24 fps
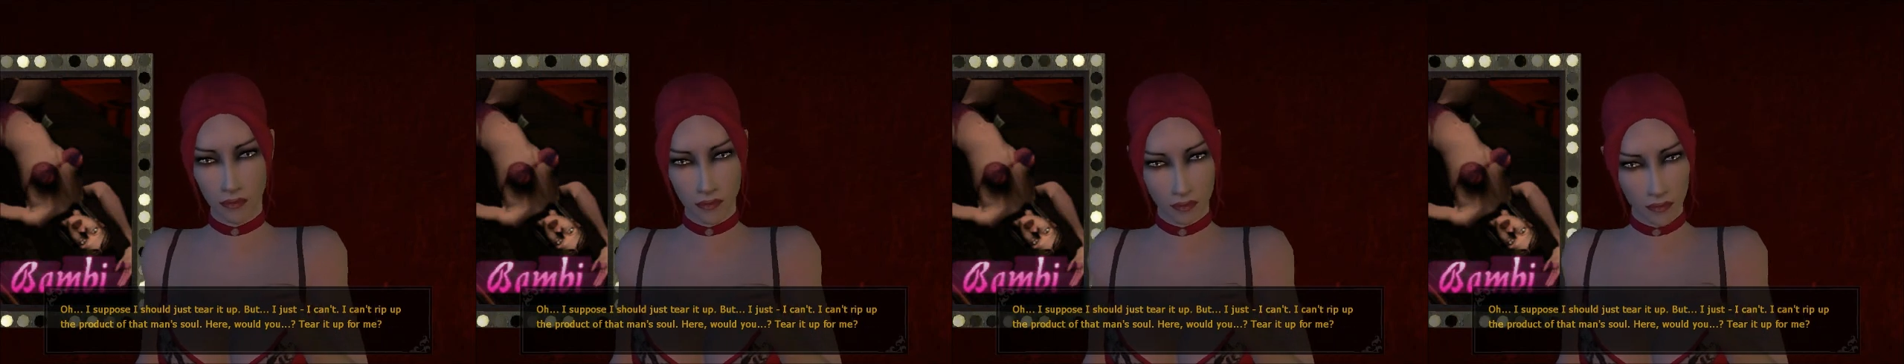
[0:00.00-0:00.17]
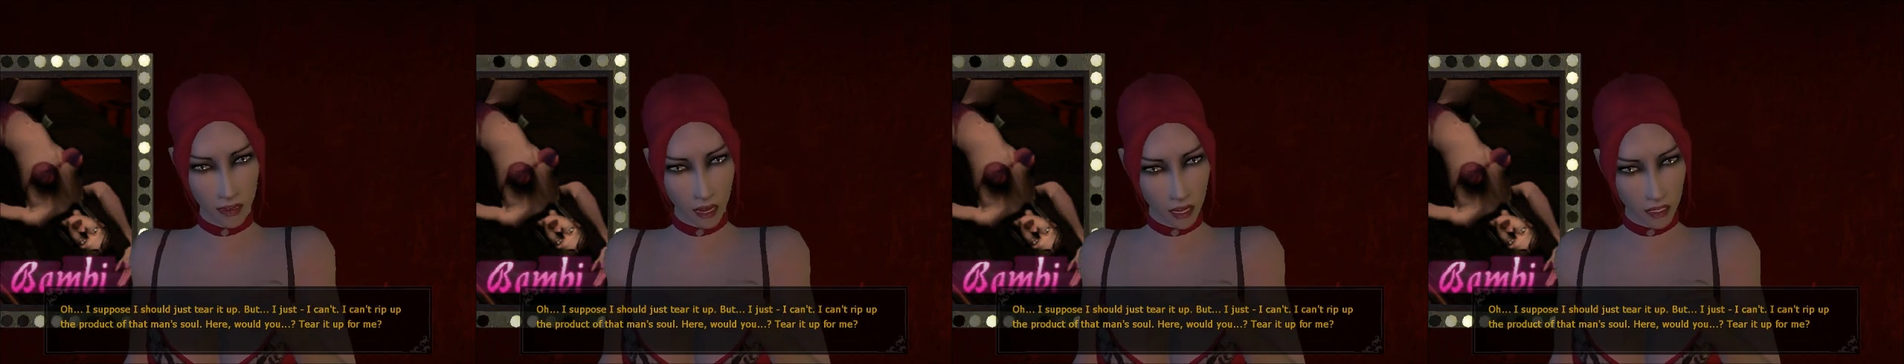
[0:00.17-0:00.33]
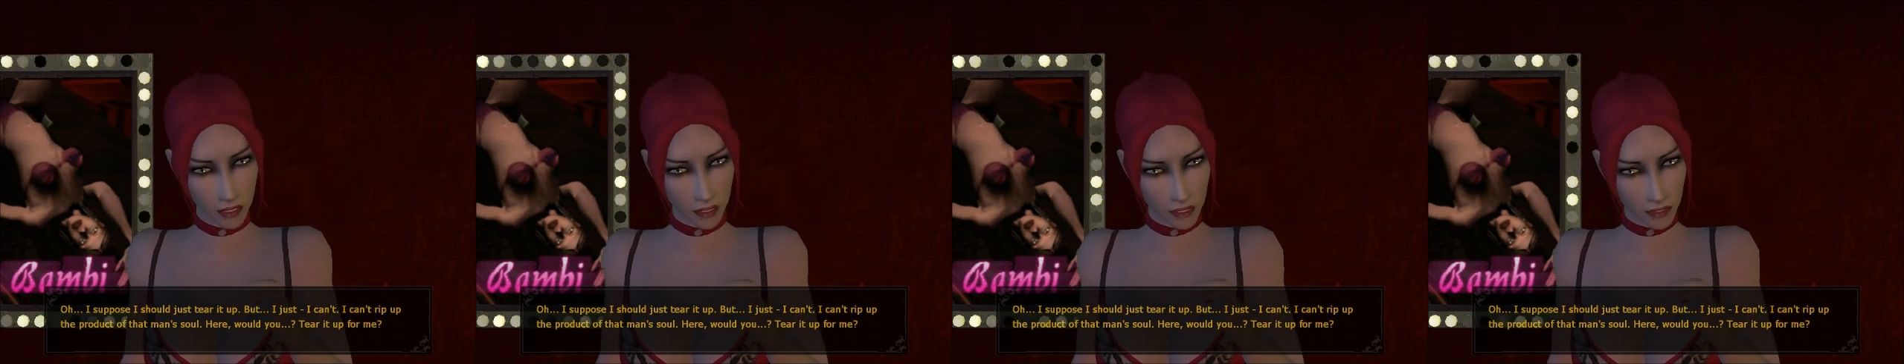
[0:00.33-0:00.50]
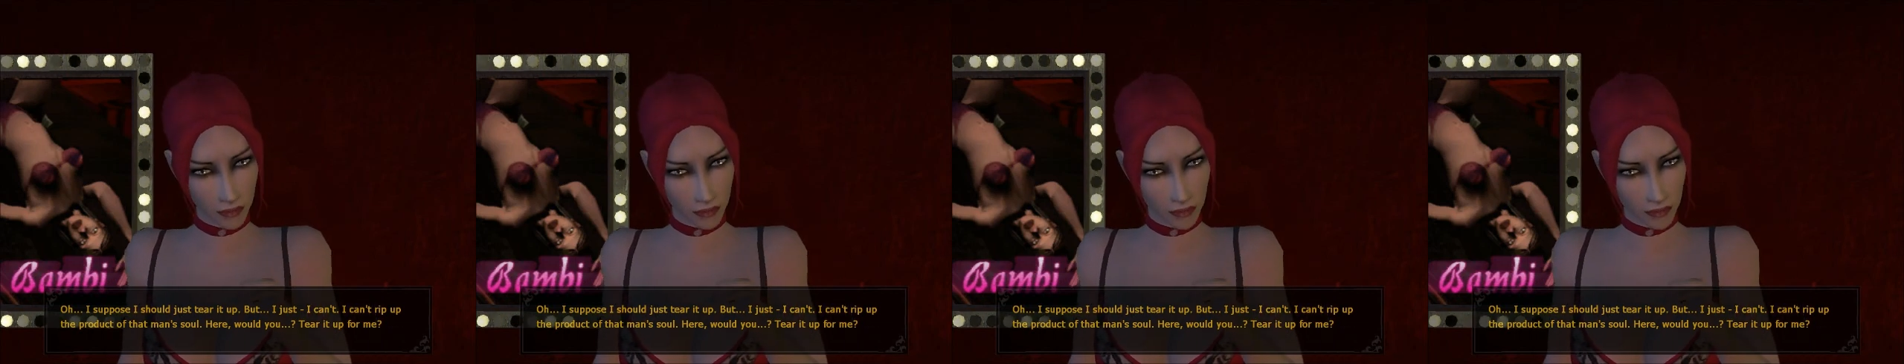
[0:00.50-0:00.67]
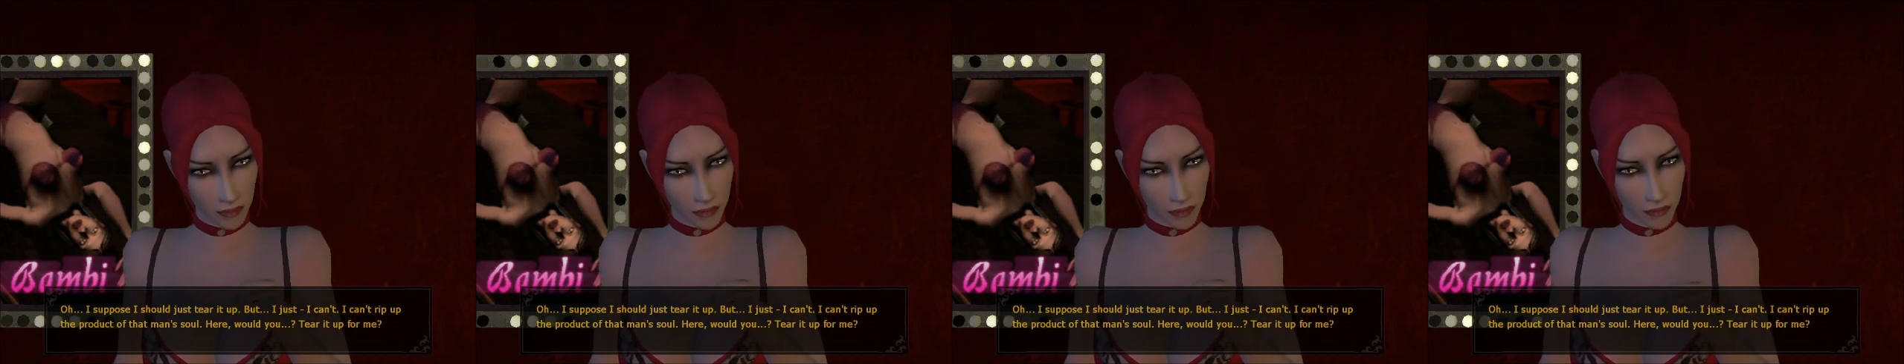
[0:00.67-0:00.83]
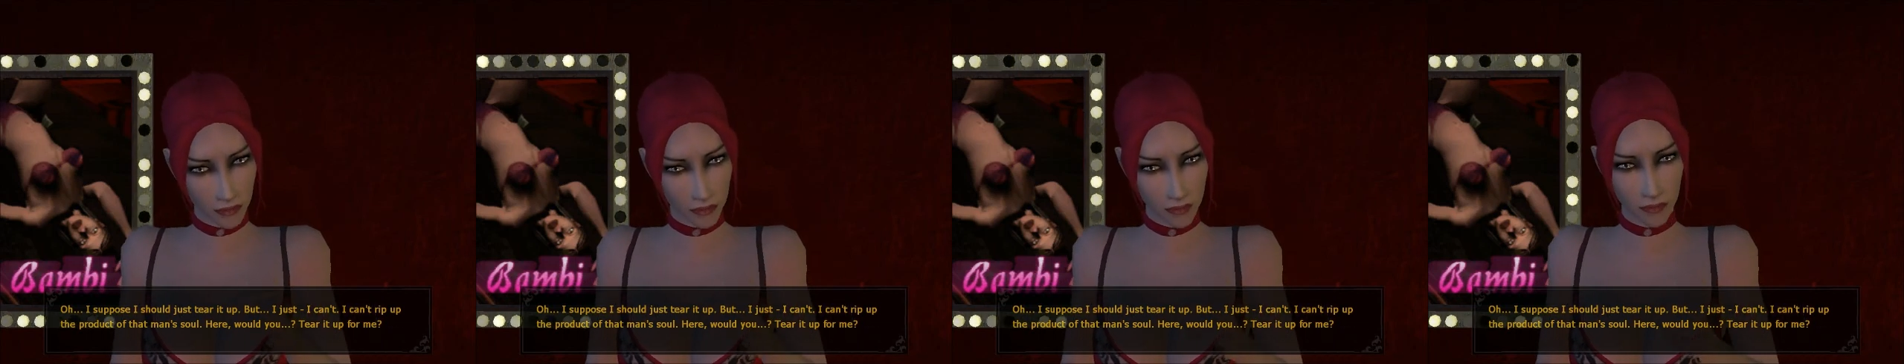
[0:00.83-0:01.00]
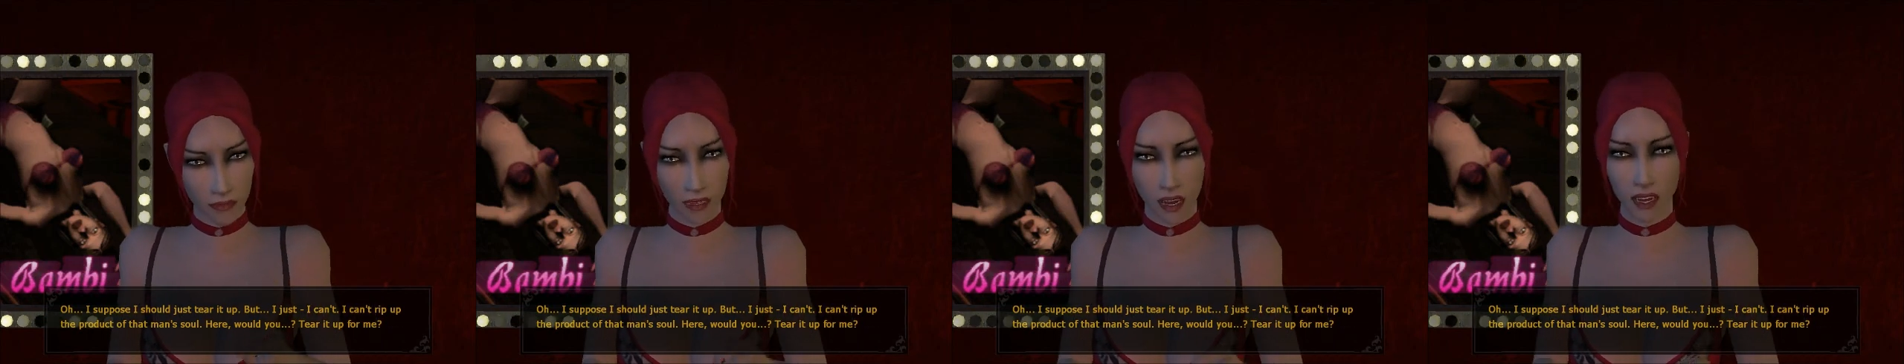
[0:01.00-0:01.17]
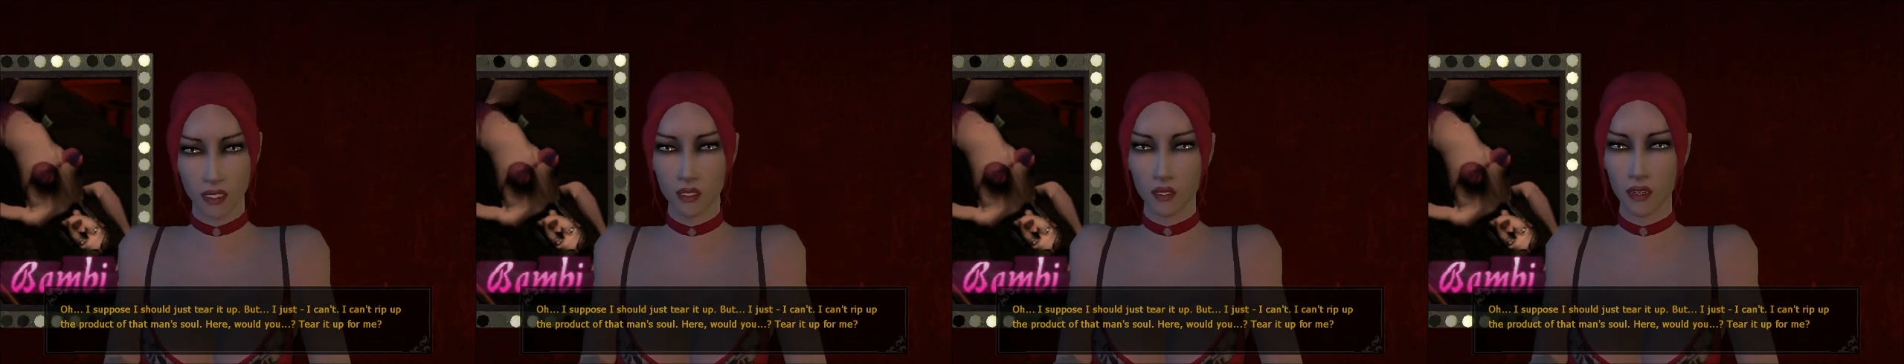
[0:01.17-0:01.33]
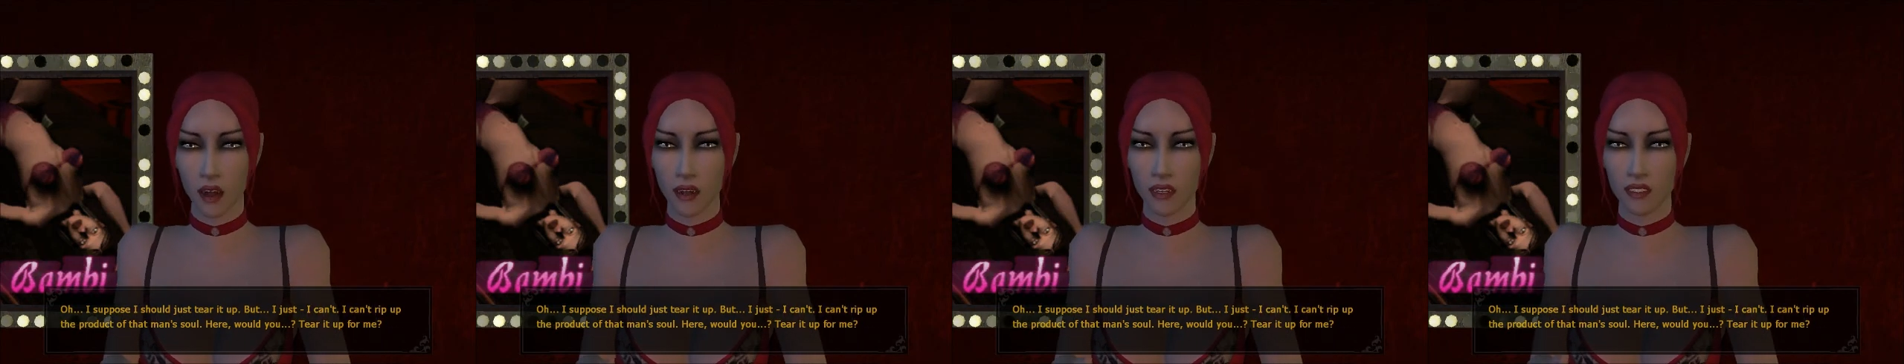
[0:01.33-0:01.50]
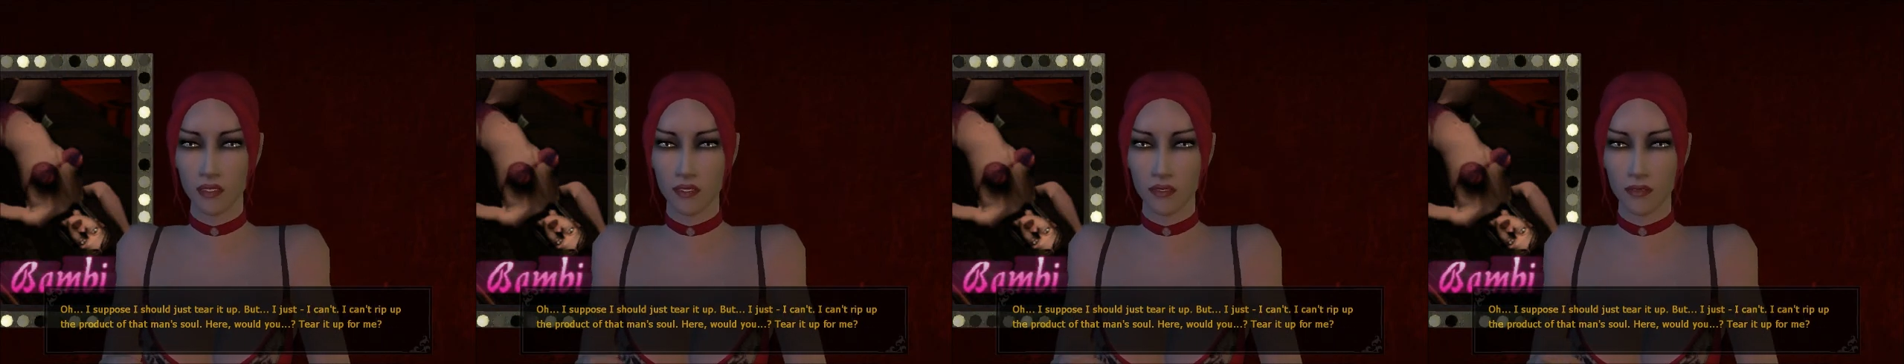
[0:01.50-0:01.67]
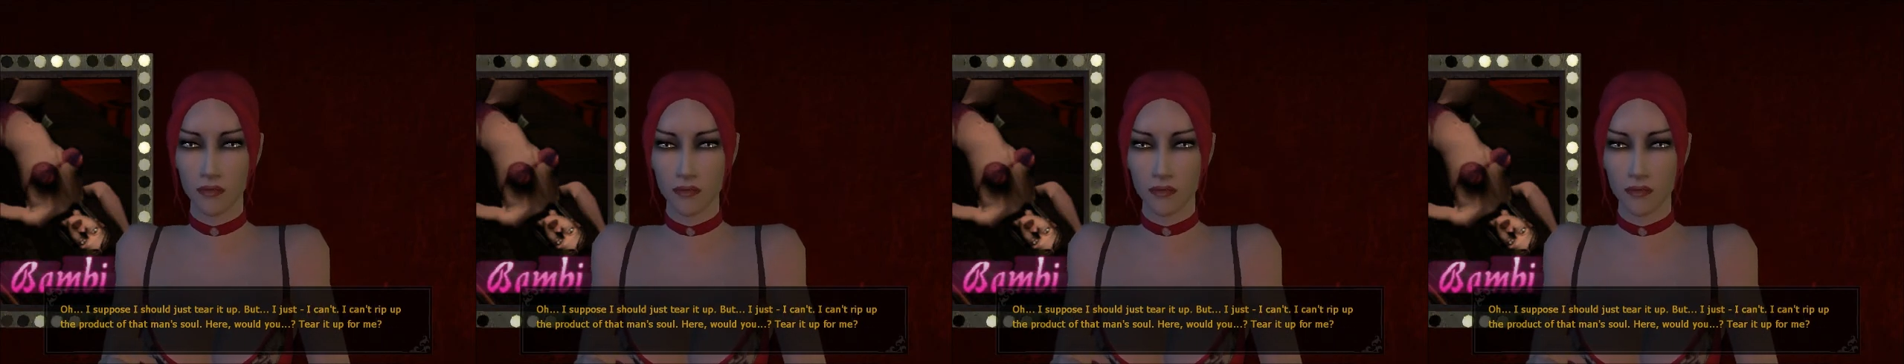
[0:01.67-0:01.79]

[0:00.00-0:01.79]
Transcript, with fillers: But I just